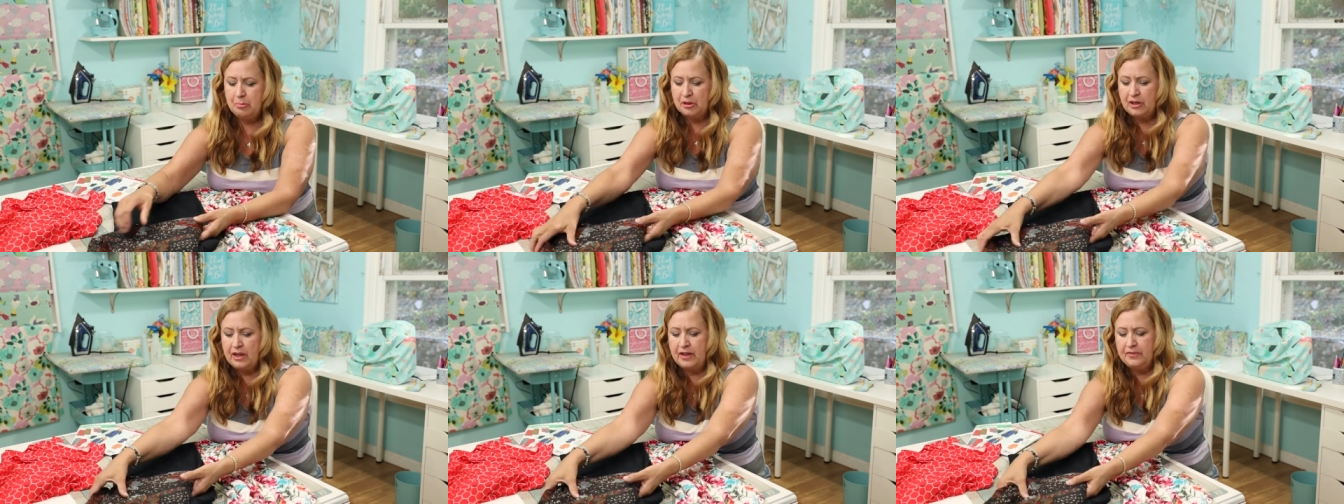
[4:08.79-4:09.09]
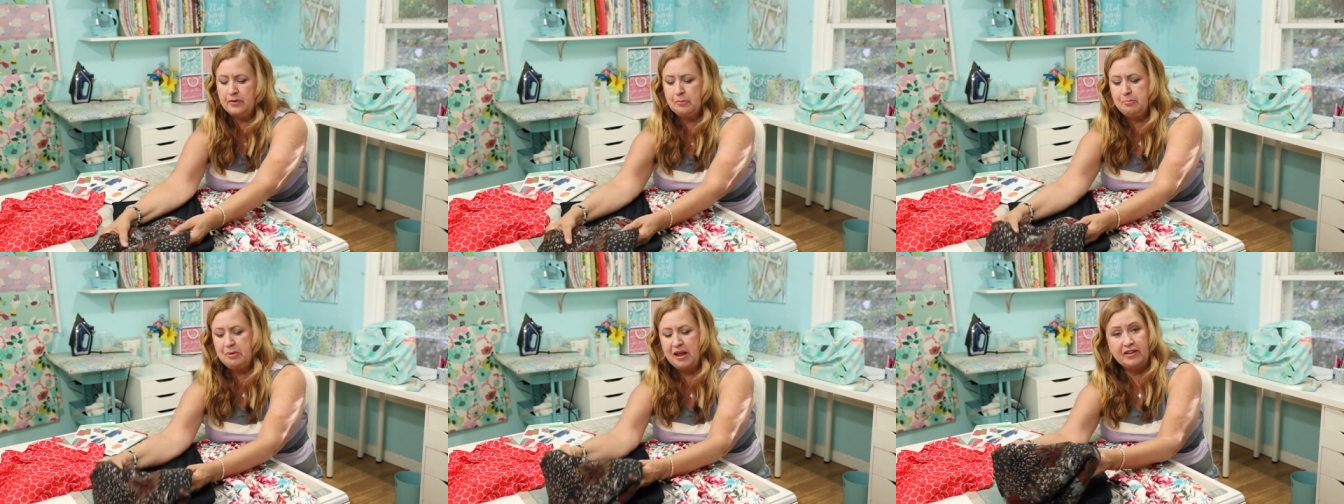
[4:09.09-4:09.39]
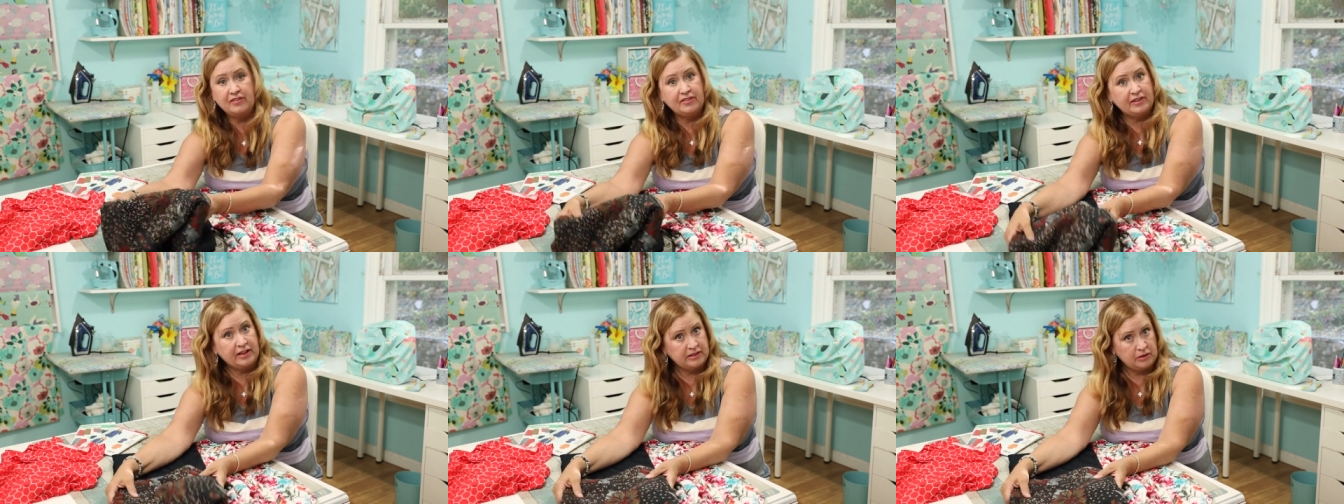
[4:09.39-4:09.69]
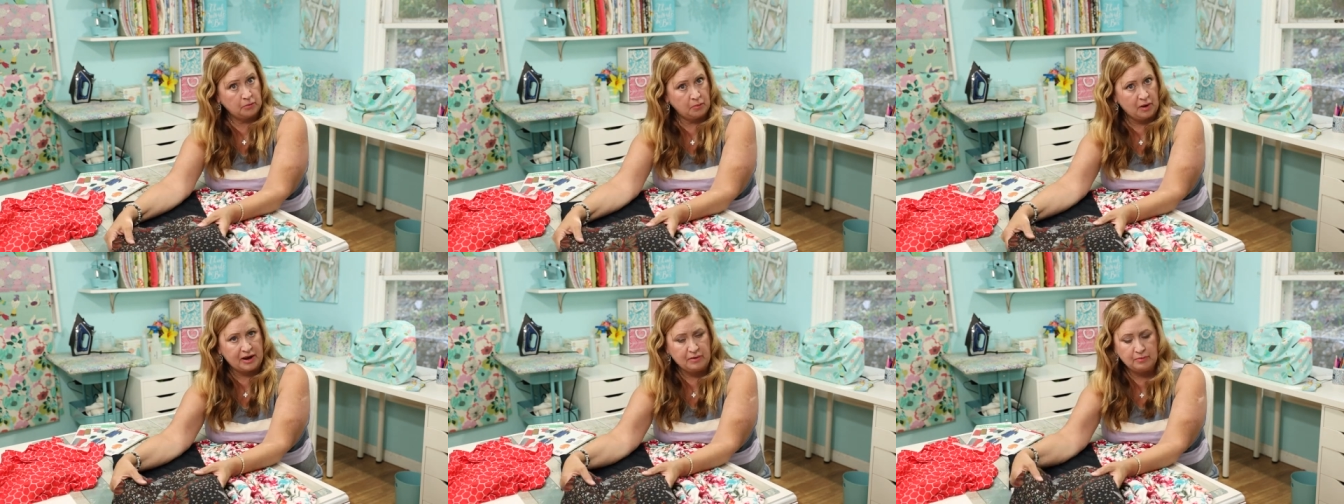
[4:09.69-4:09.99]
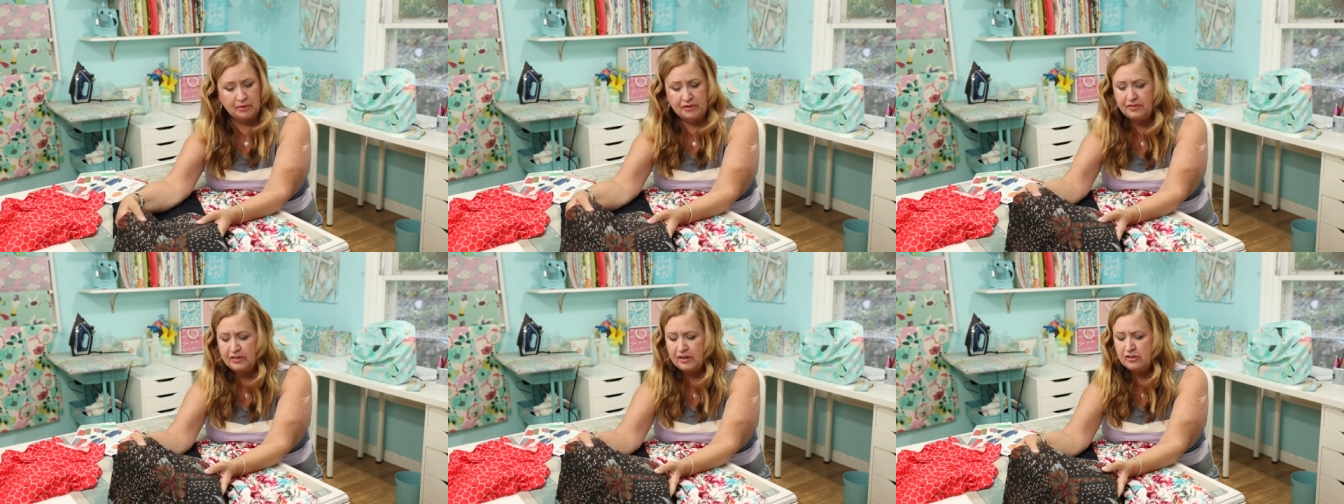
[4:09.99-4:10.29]
palazzo pants like the
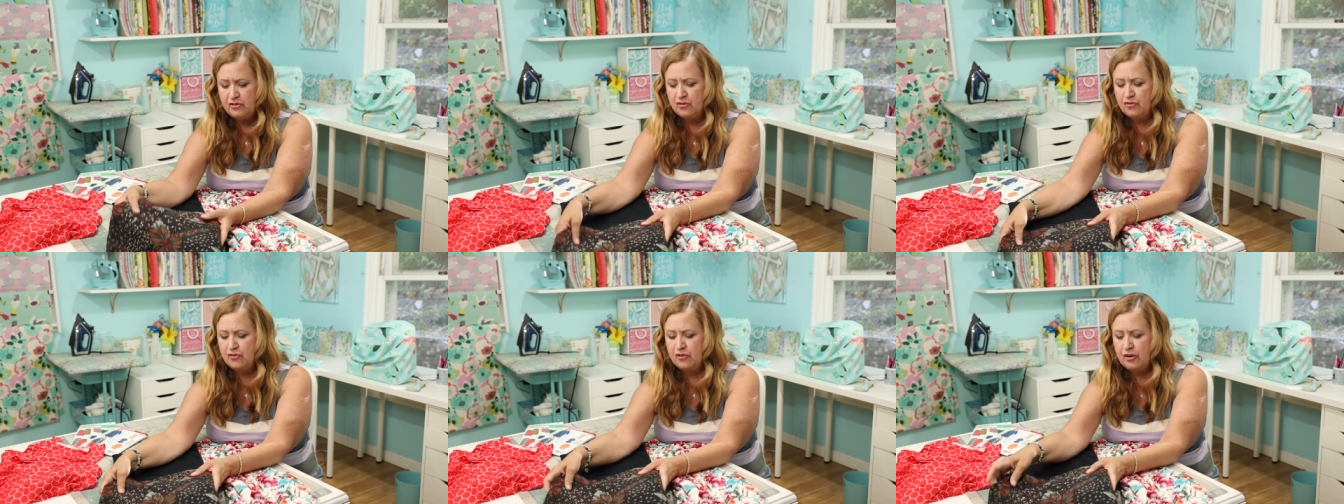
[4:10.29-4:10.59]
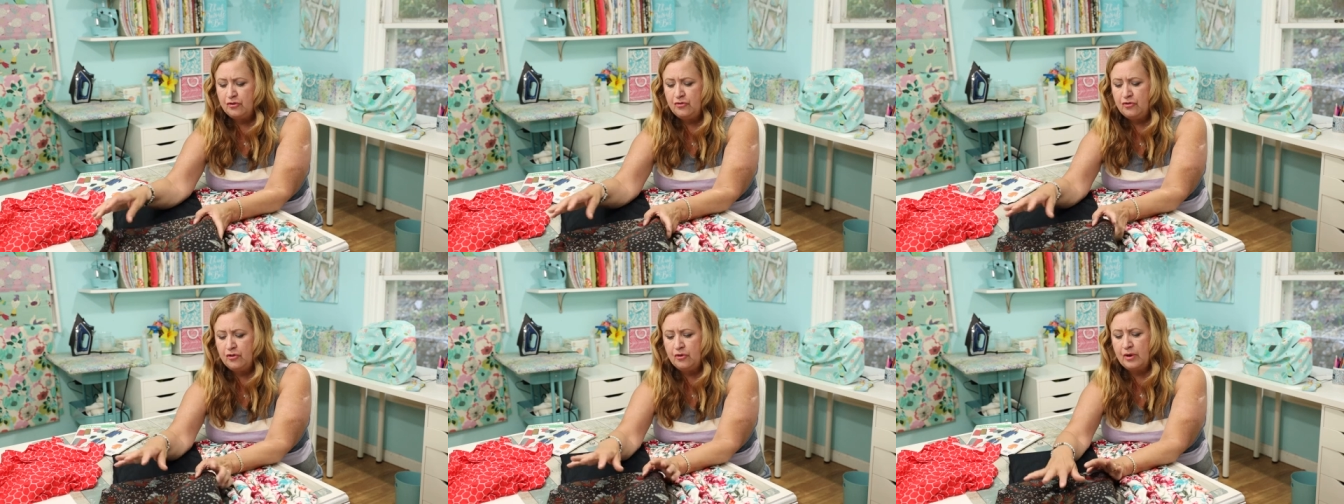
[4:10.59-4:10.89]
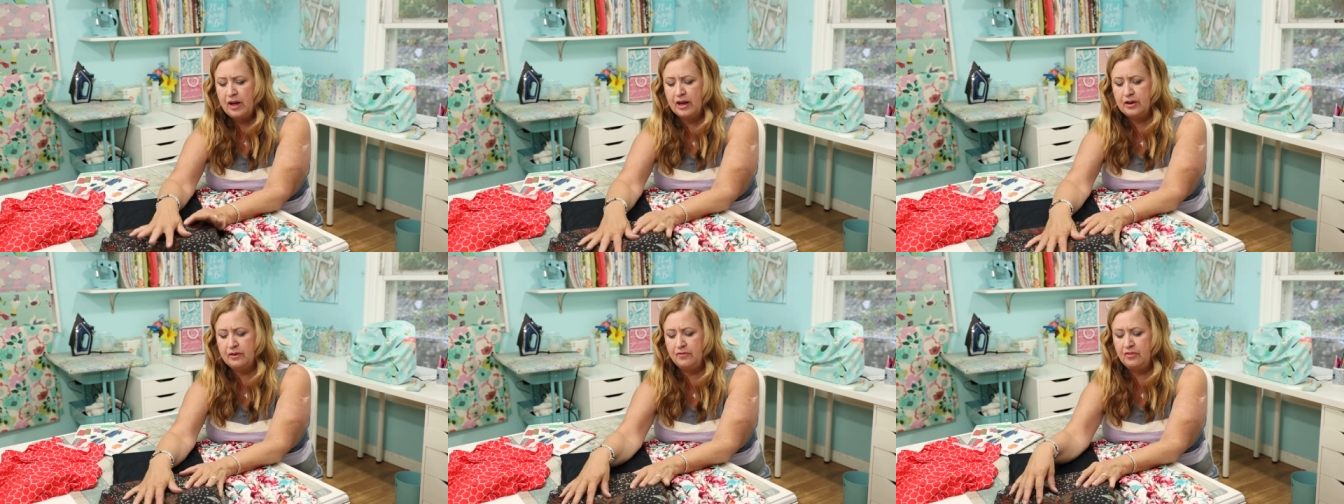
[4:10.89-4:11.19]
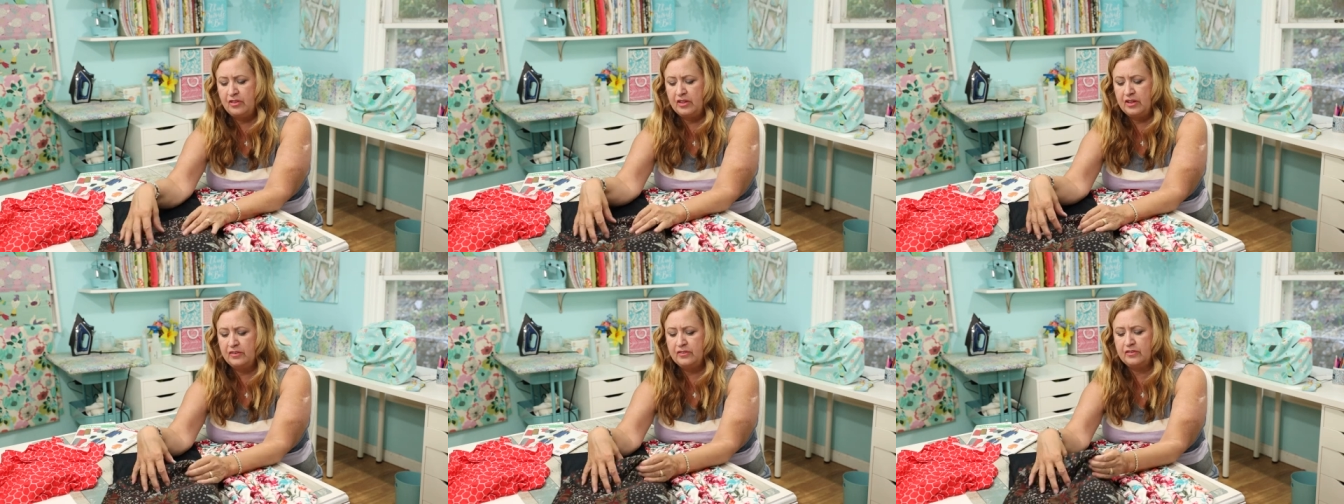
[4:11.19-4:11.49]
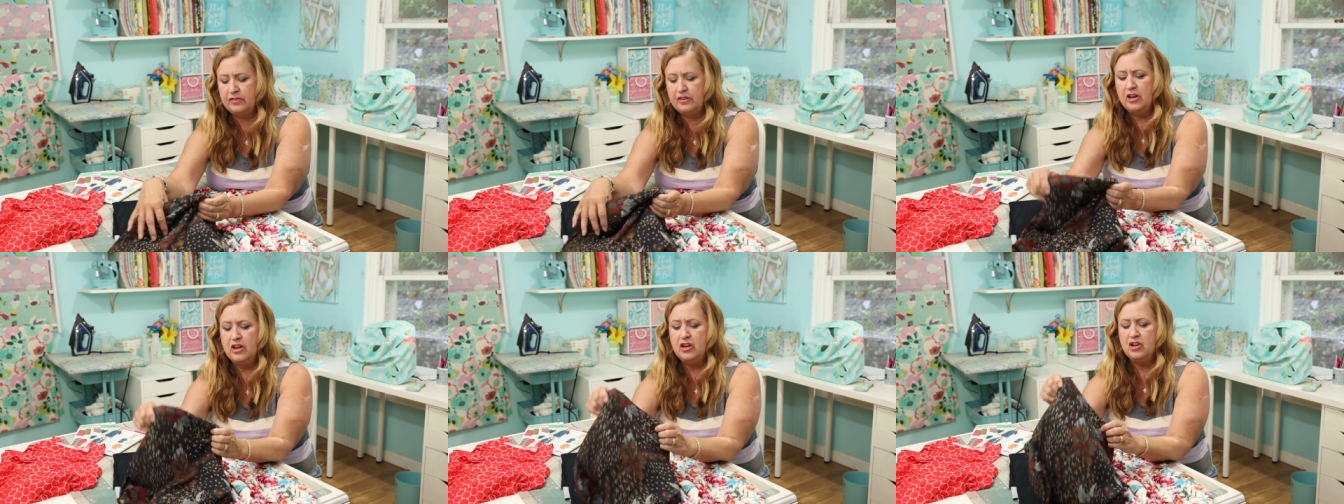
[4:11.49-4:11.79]
white ones I just showed you out of
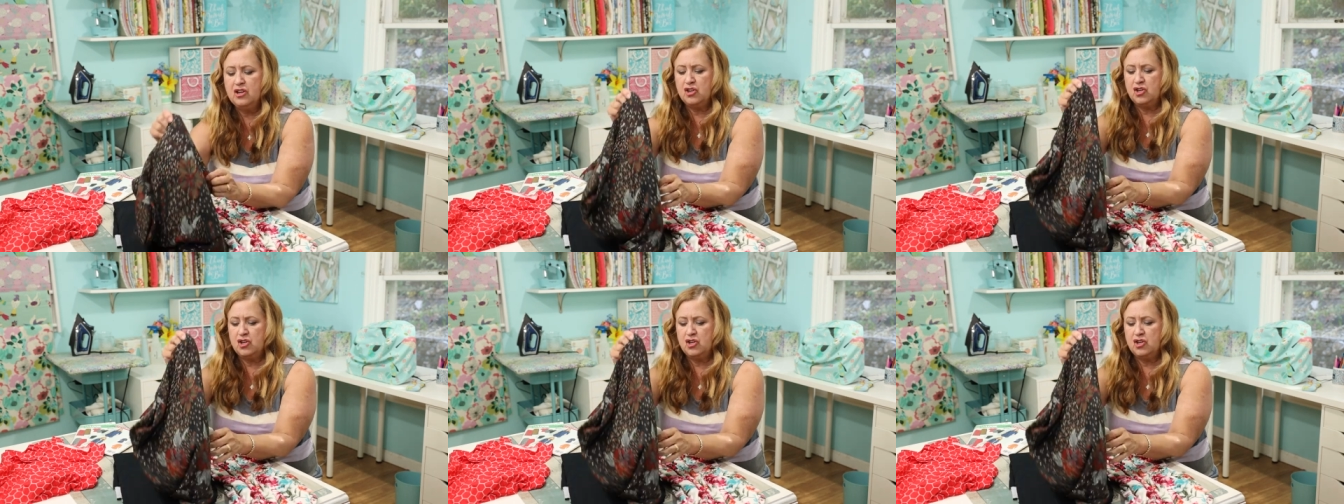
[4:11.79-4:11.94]
this